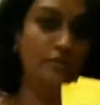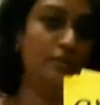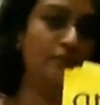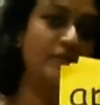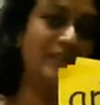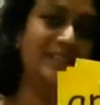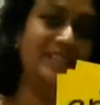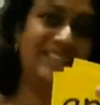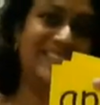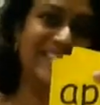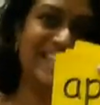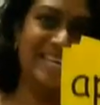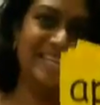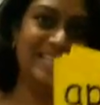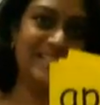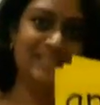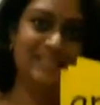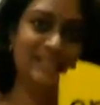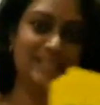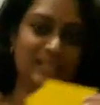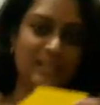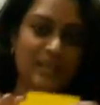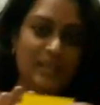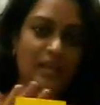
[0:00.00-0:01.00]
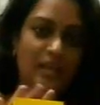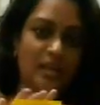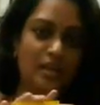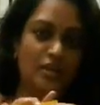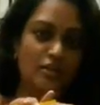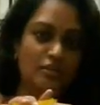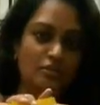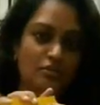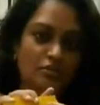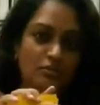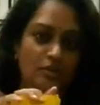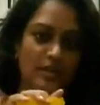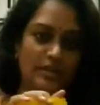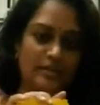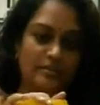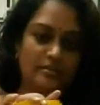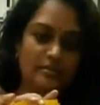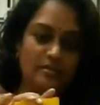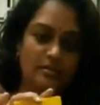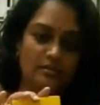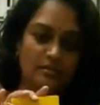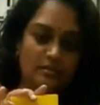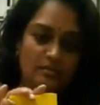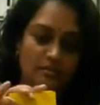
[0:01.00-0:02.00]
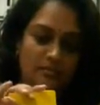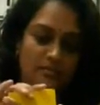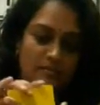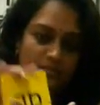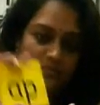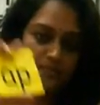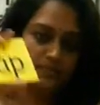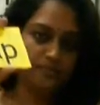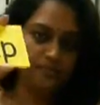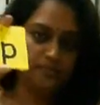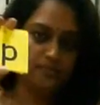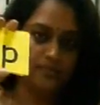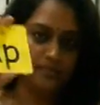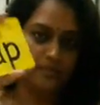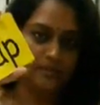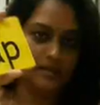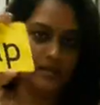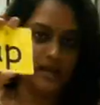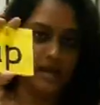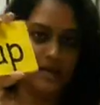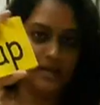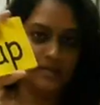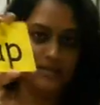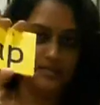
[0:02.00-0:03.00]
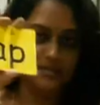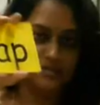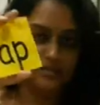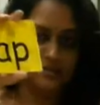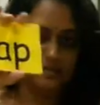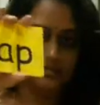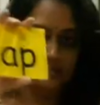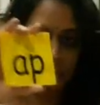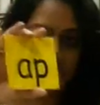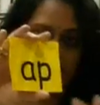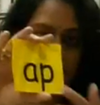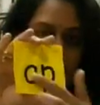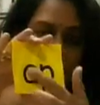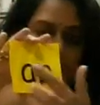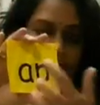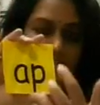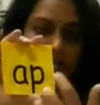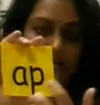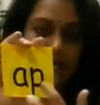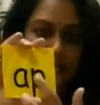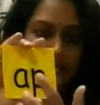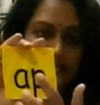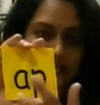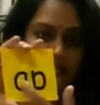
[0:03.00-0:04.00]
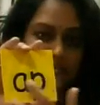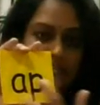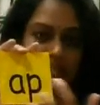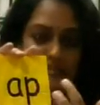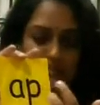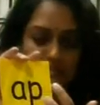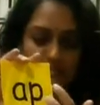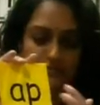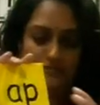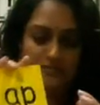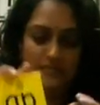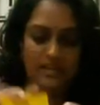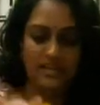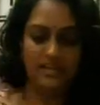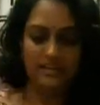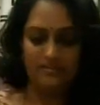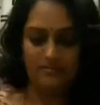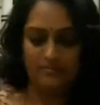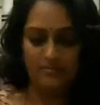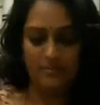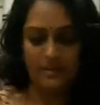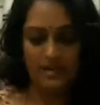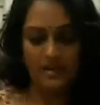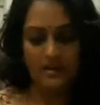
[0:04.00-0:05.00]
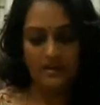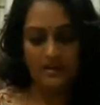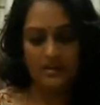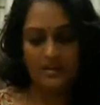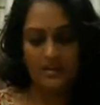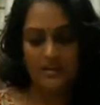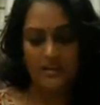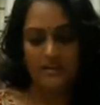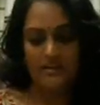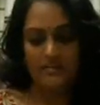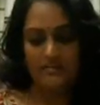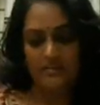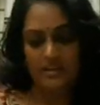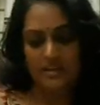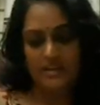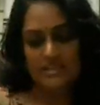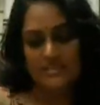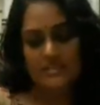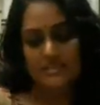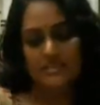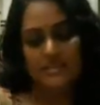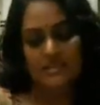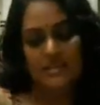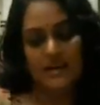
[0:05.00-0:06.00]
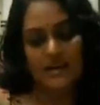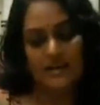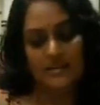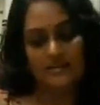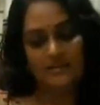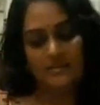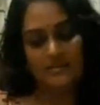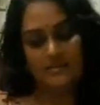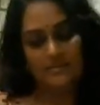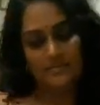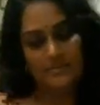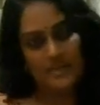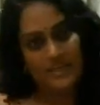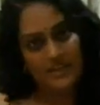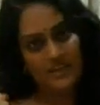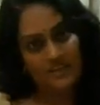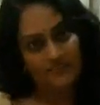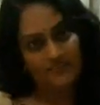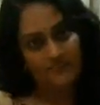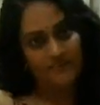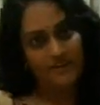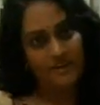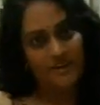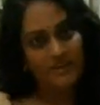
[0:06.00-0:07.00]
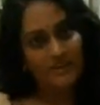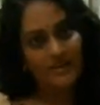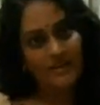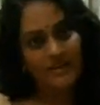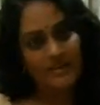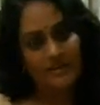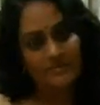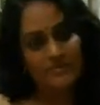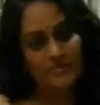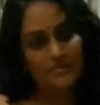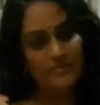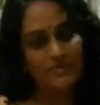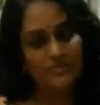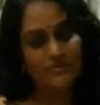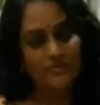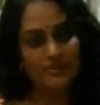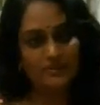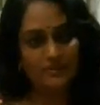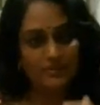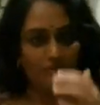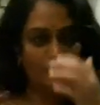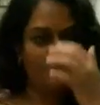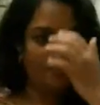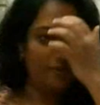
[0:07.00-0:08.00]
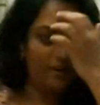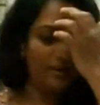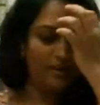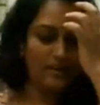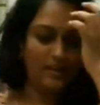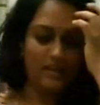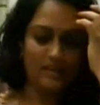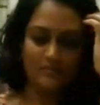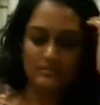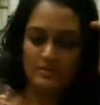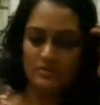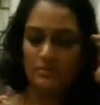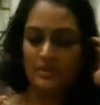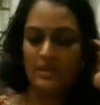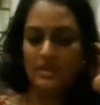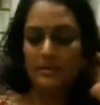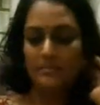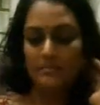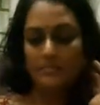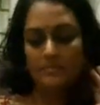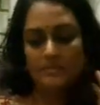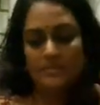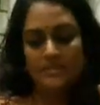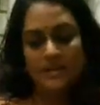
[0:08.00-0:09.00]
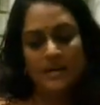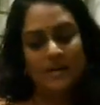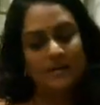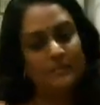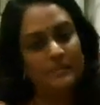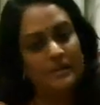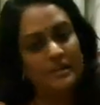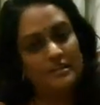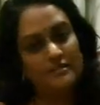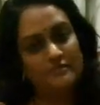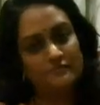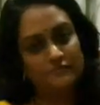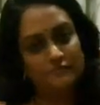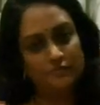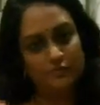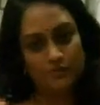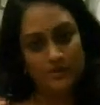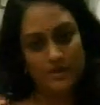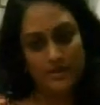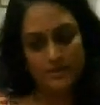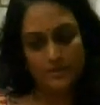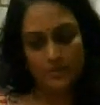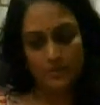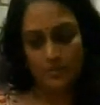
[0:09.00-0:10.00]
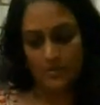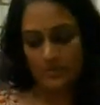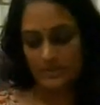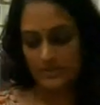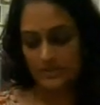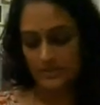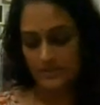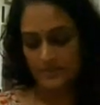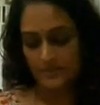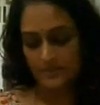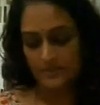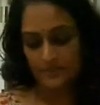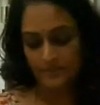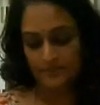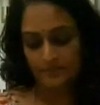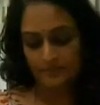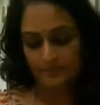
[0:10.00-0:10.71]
So with these 2-letter cards, letter cards that we have made, we can start making fun games. Through fun games we can start making 4-letter words.